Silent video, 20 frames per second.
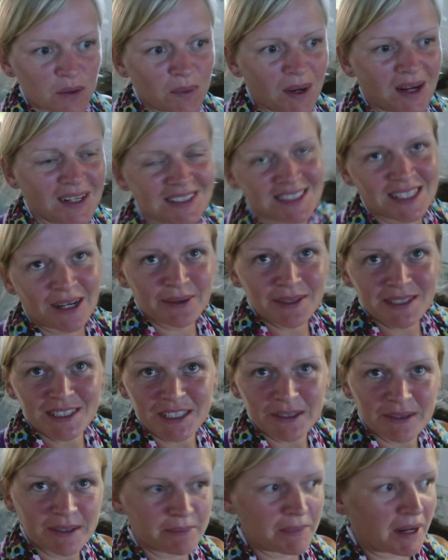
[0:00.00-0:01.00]
Whilst I was
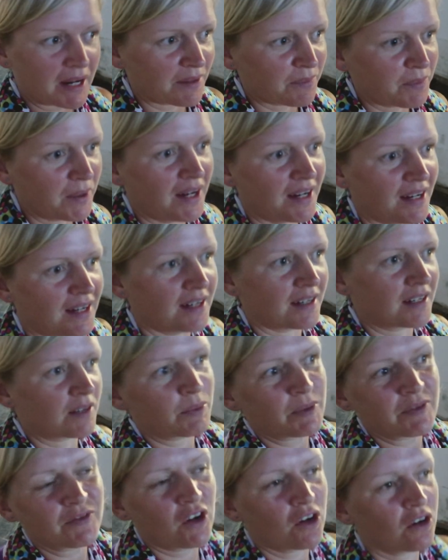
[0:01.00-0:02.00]
doing my work,
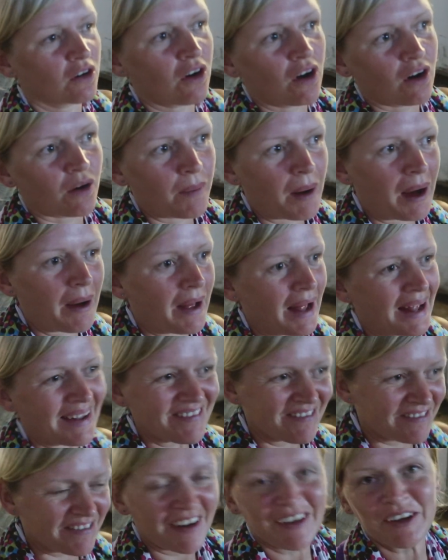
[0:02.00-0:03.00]
we've not got
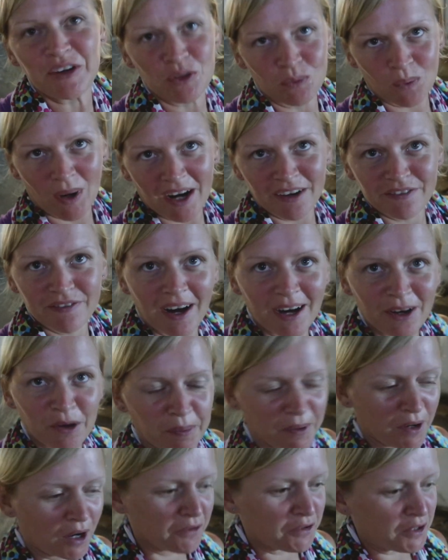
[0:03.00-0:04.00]
very good Wi-Fi
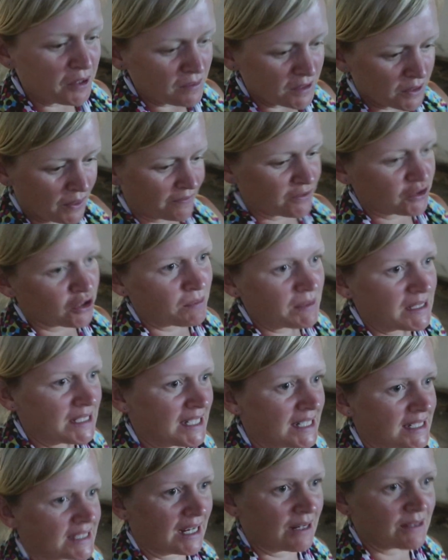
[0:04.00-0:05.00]
up in our room, so I have to come and
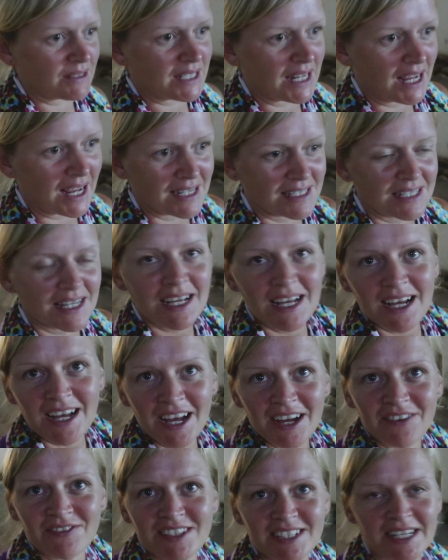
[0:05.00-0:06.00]
sit downstairs
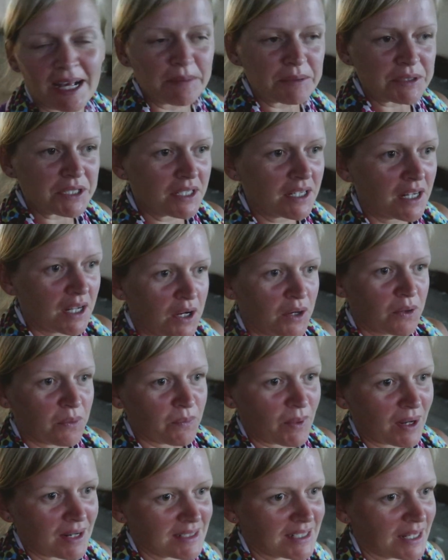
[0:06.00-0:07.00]
in reception.
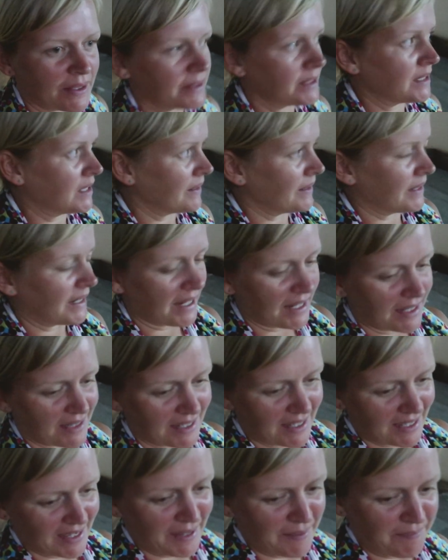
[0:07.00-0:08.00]
And whilst I was doing it,
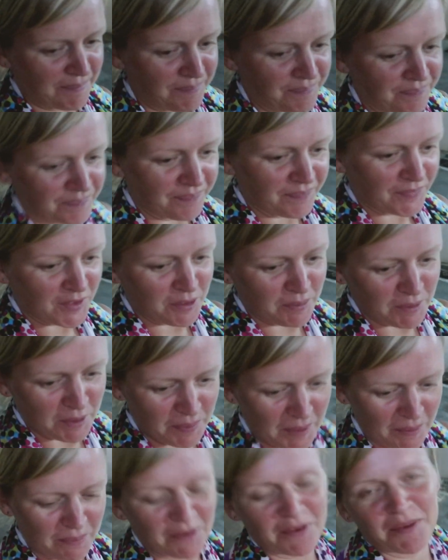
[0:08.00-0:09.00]
some of the
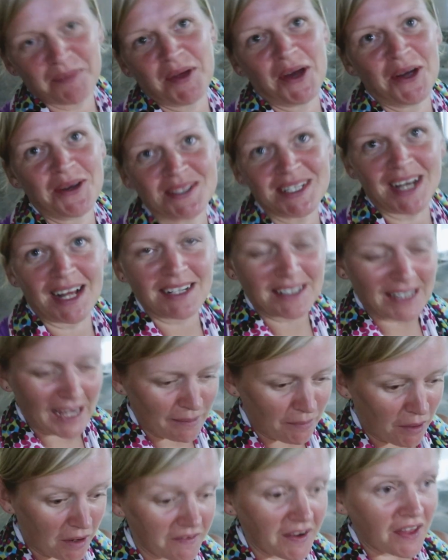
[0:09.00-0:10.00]
people from the hotel
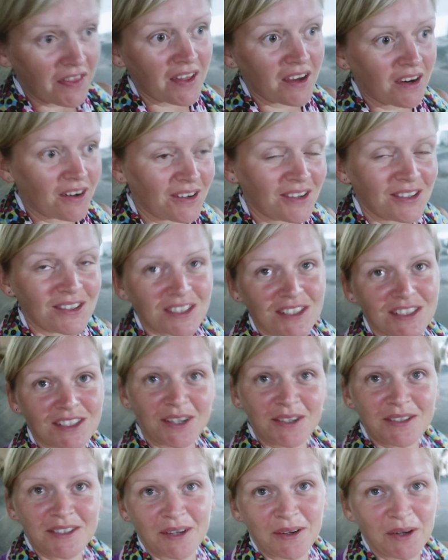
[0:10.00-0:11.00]
came over. They are all
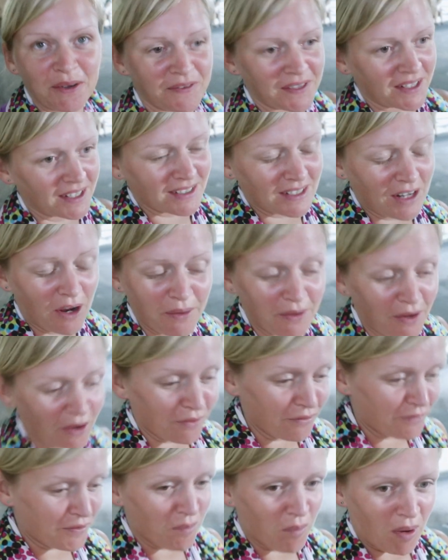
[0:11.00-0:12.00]
so, so lovely. It's going
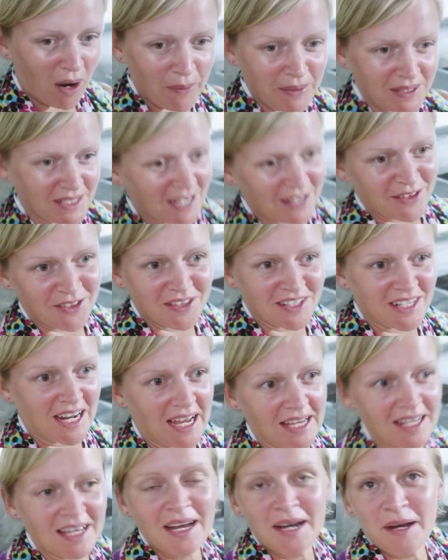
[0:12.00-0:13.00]
on from what I was saying
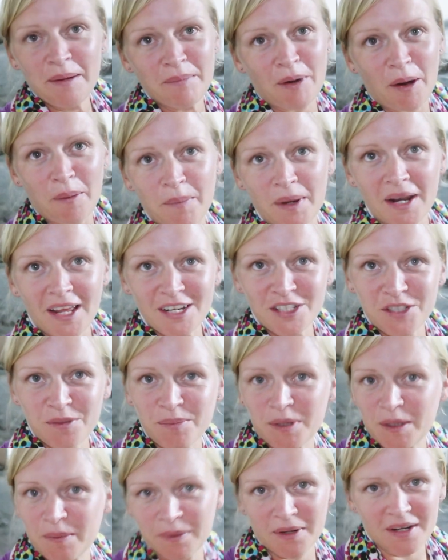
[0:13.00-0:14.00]
today about
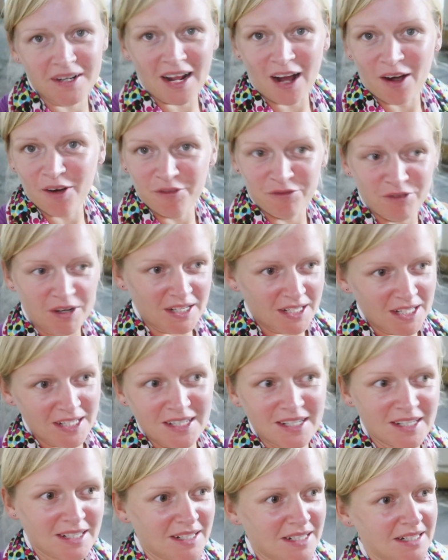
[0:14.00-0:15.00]
Malaysian people and how
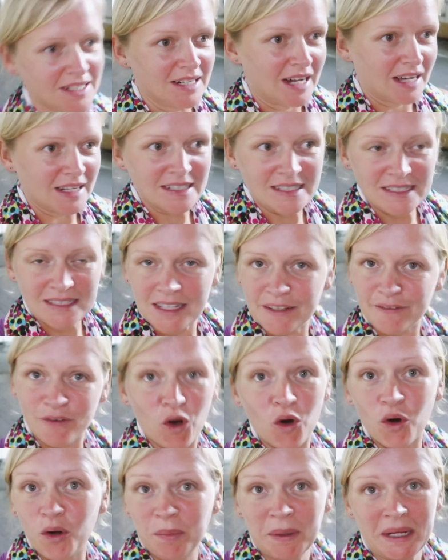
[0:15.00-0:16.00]
friendly and nice they've
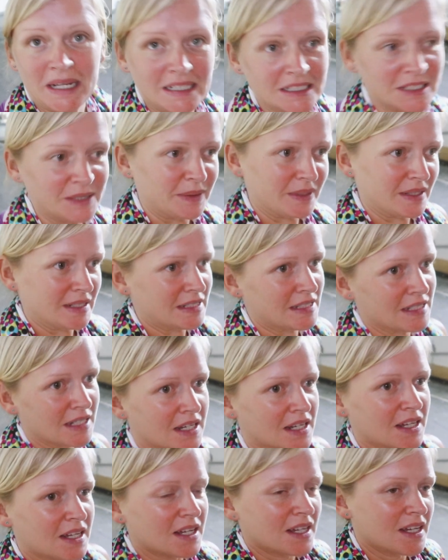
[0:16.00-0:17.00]
all been to us.
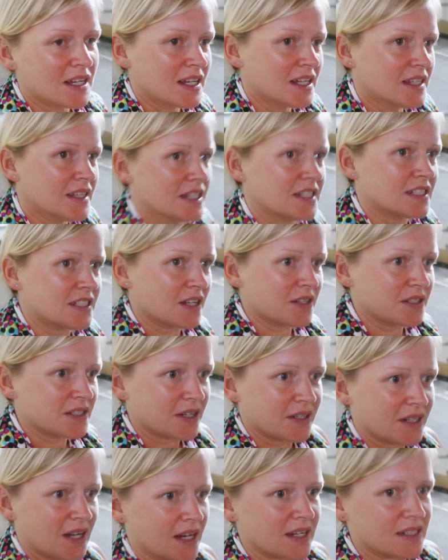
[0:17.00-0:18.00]
They're so,
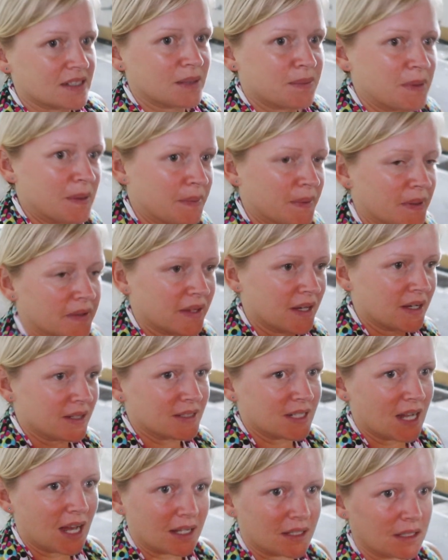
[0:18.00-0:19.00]
so nice, the people at the
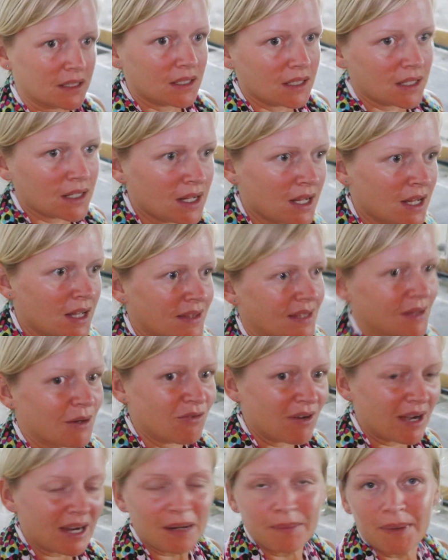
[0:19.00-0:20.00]
hotel. They
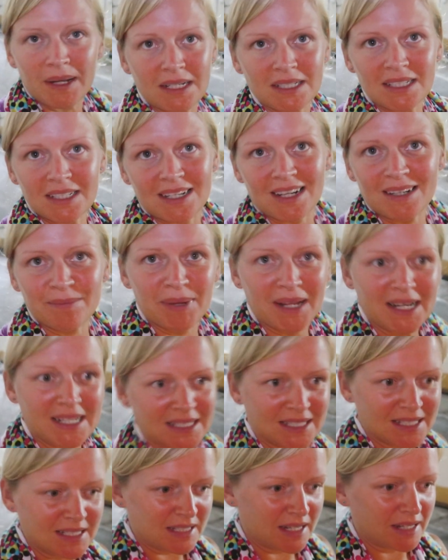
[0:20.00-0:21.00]
were recommended like
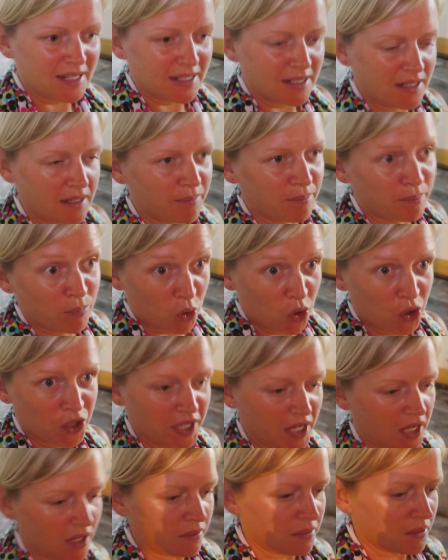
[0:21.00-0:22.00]
places in
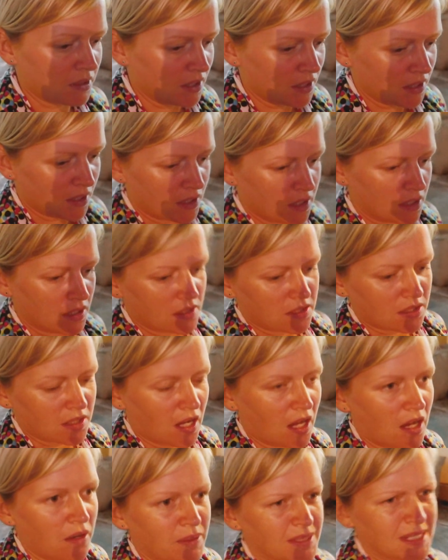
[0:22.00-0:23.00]
Borneo to
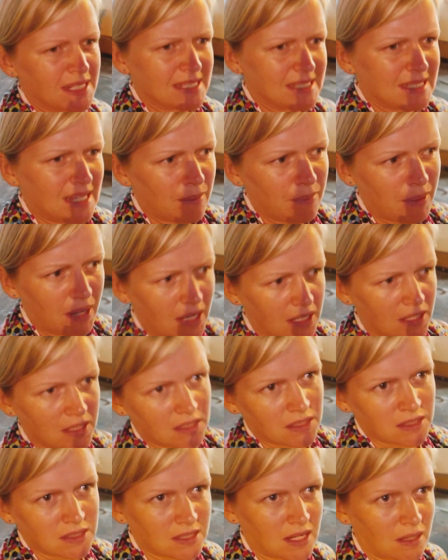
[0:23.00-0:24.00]
go. Was it Sabah?
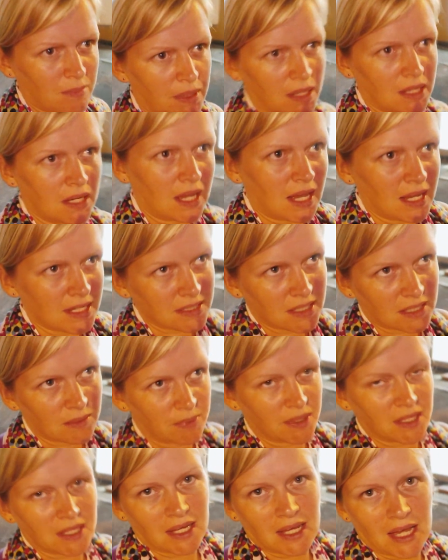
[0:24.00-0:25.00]
Sabah,
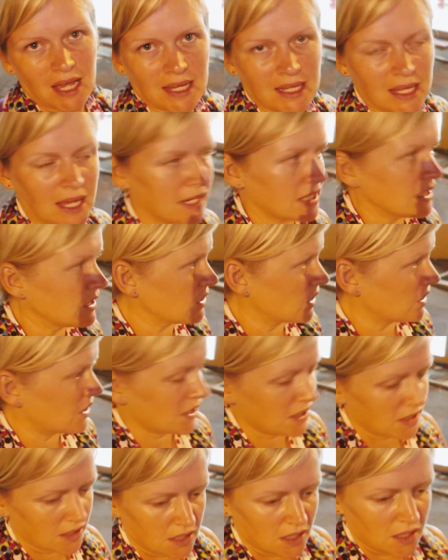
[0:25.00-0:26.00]
S-A-B-A-H, I
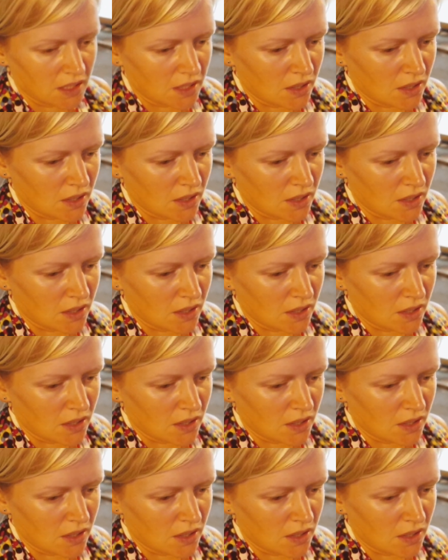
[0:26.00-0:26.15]
think.